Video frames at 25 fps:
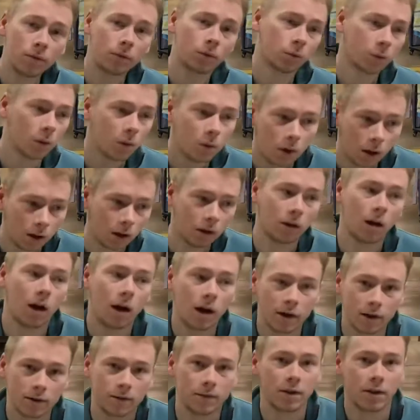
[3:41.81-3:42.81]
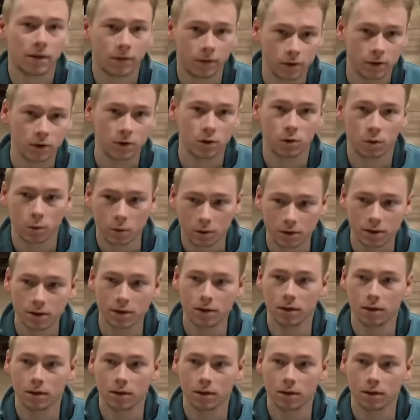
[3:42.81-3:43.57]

through a lot of different sources,